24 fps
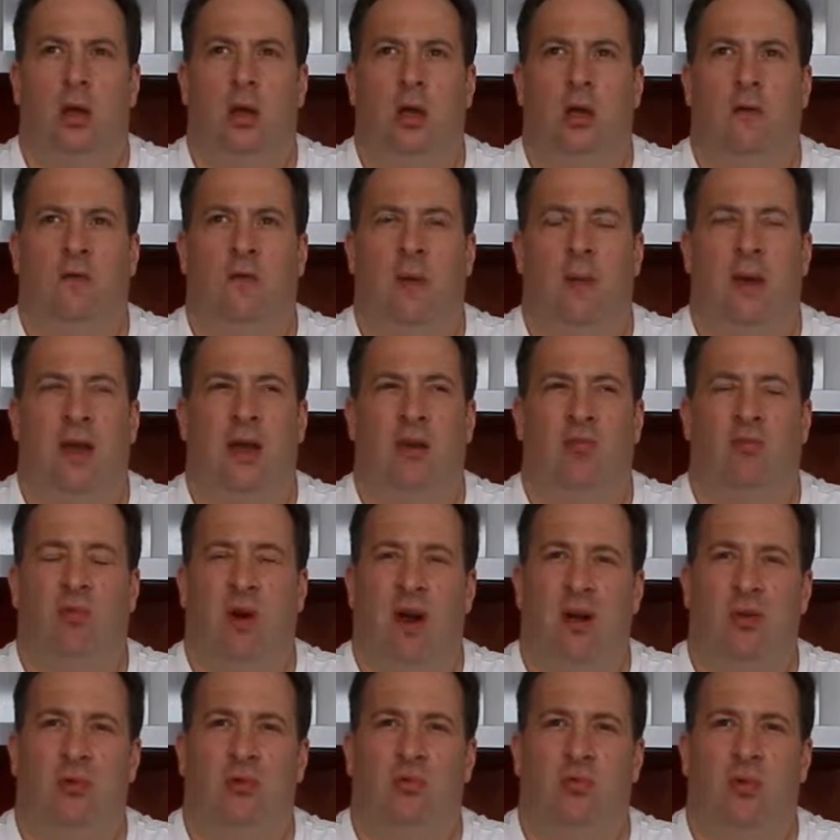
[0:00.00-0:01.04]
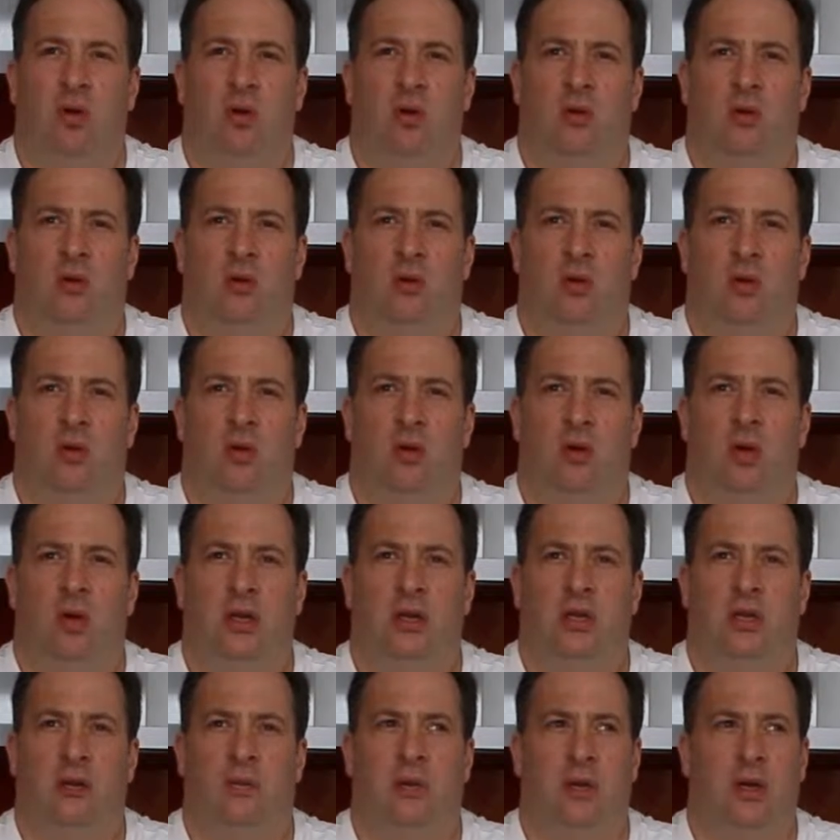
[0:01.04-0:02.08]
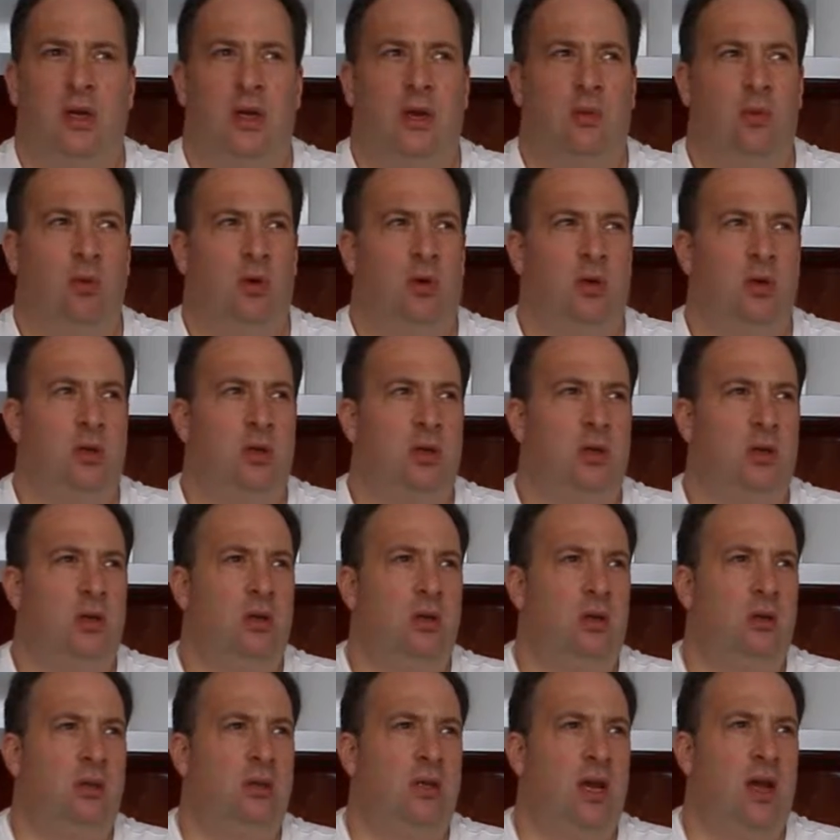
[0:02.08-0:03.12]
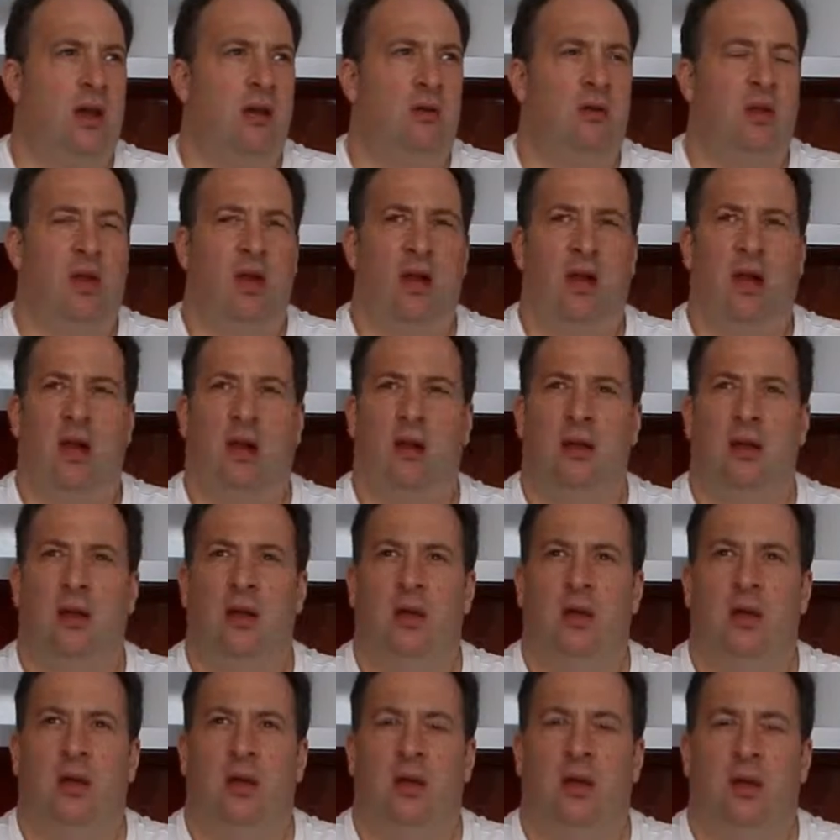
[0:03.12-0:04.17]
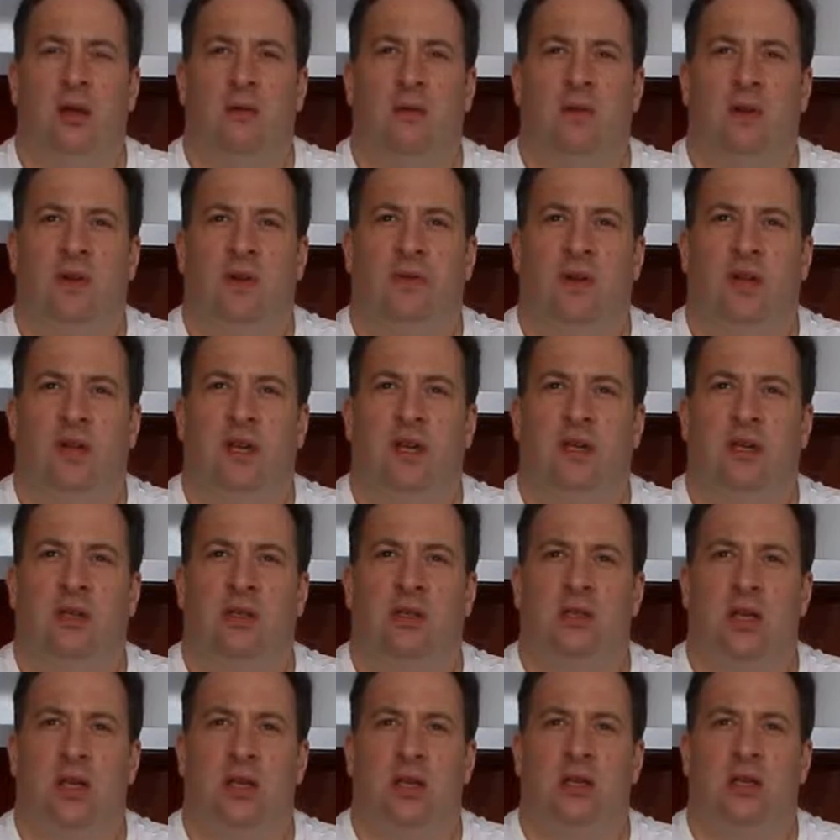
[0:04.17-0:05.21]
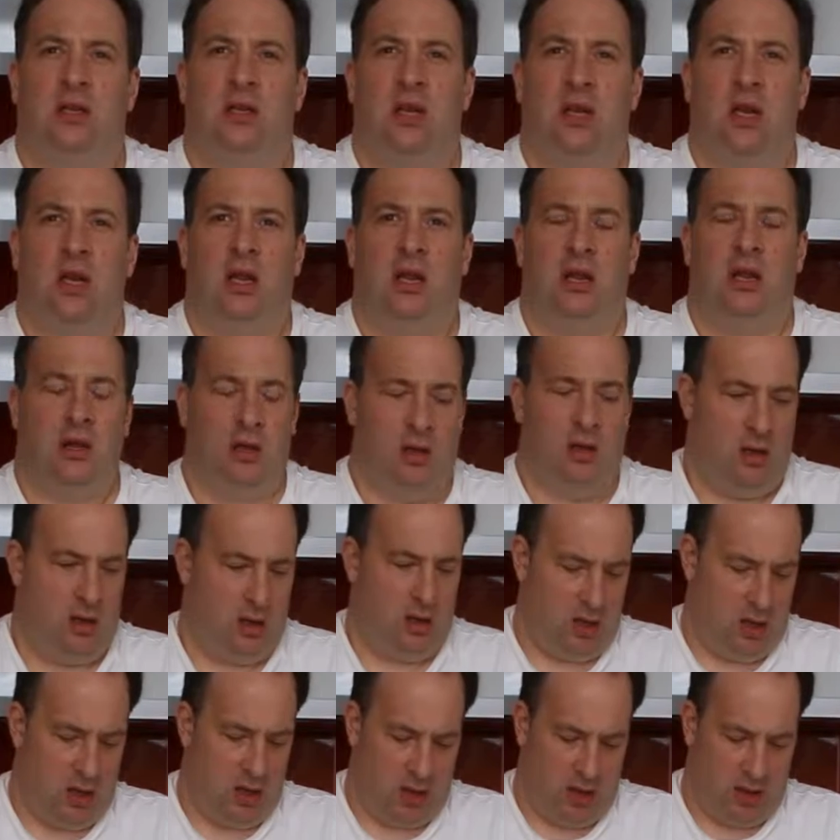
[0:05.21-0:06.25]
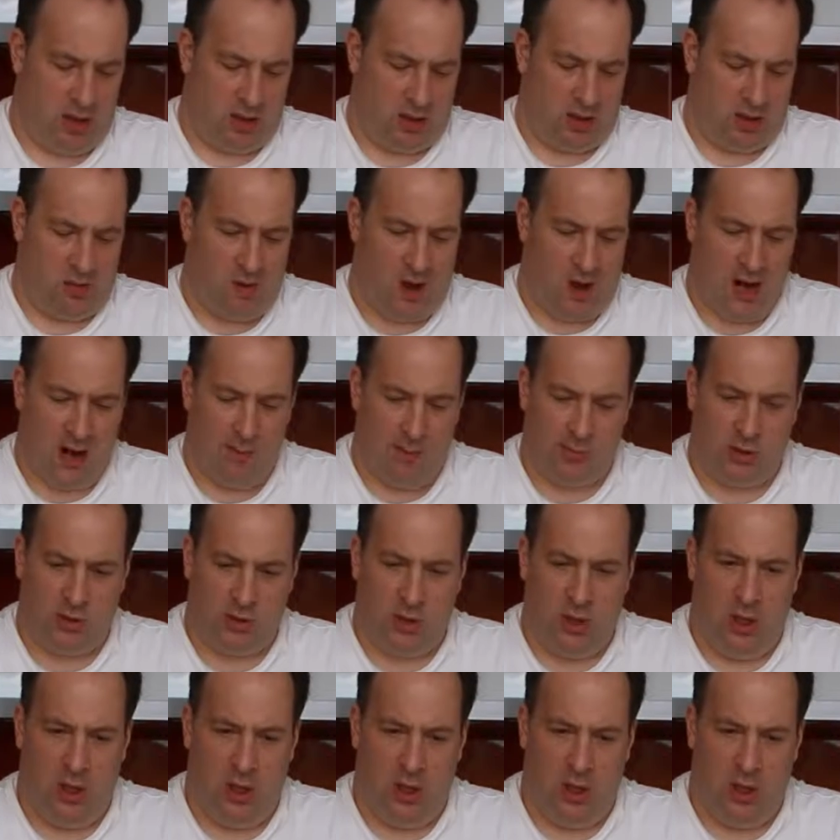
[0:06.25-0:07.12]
If I make a round roll, I typically want to scale that at 50 to 60 grams.